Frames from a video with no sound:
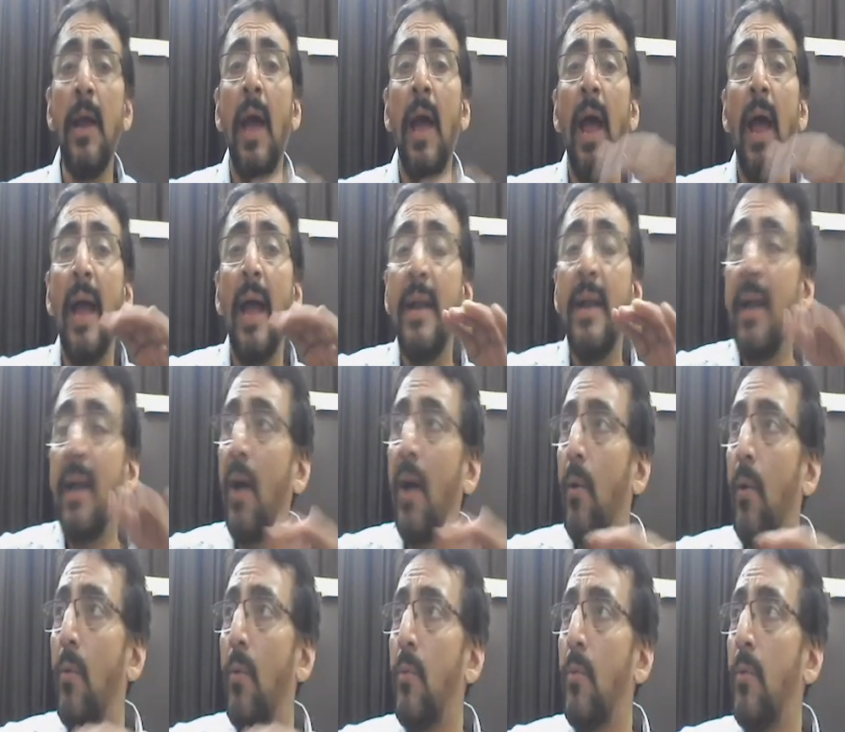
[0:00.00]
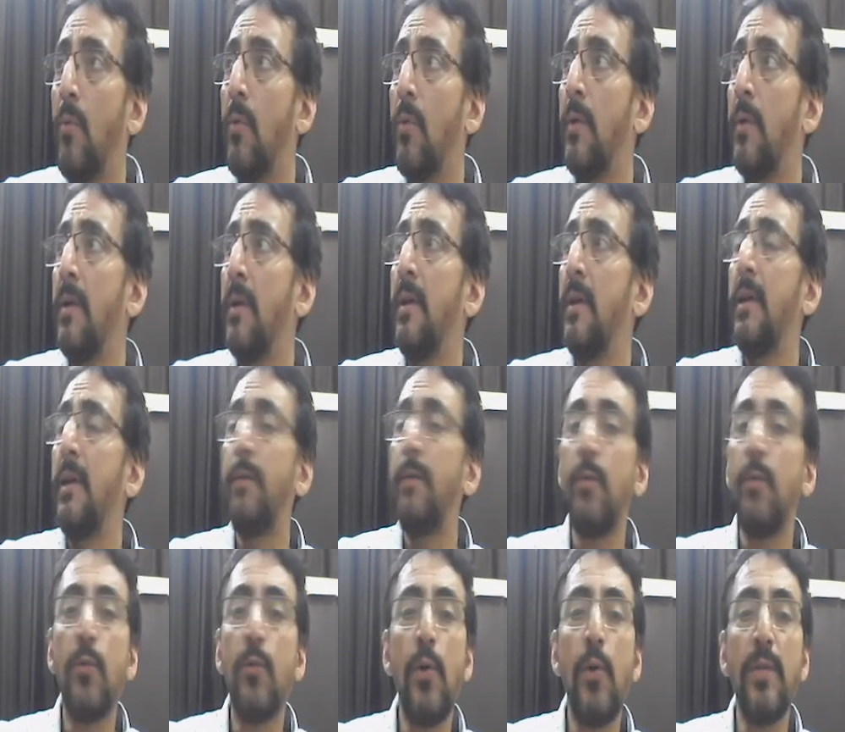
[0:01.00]
And now, if
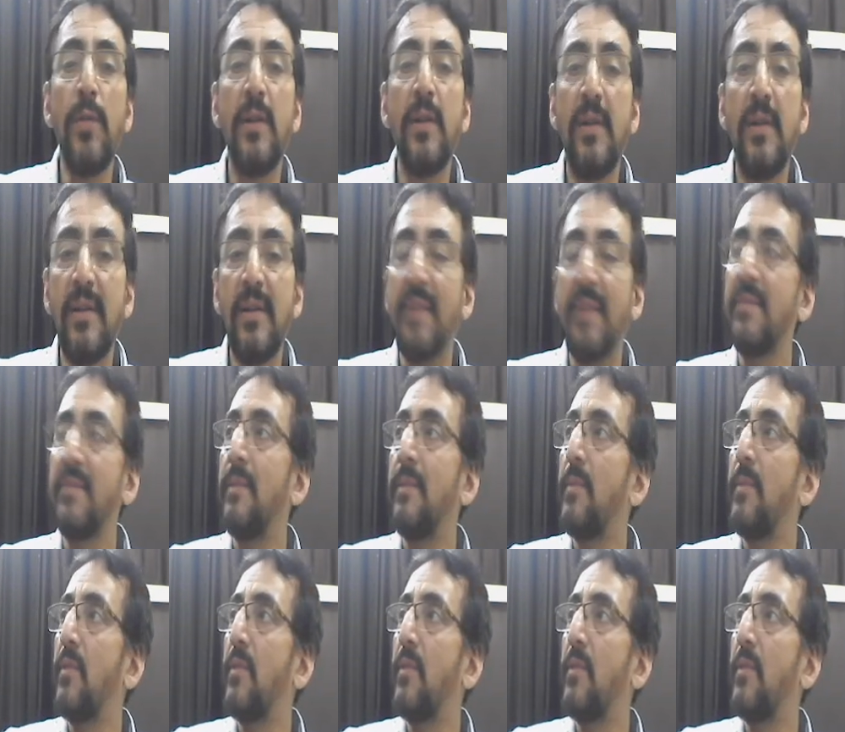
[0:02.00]
you go with the drugs, some of the